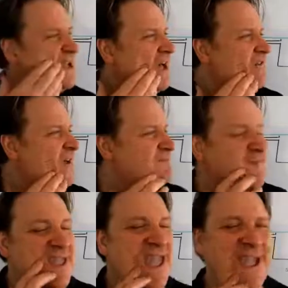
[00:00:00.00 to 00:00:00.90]
I've had
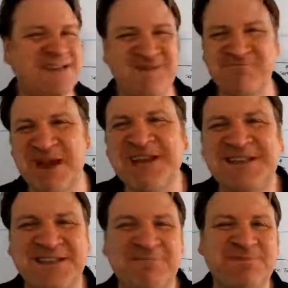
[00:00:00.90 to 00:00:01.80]
my head in many
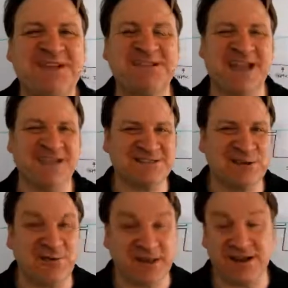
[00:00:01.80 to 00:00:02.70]
septic tanks
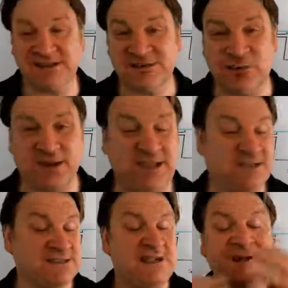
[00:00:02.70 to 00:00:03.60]
over the last 20
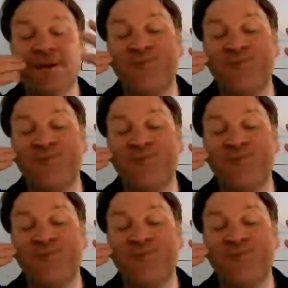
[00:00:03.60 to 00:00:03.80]
years.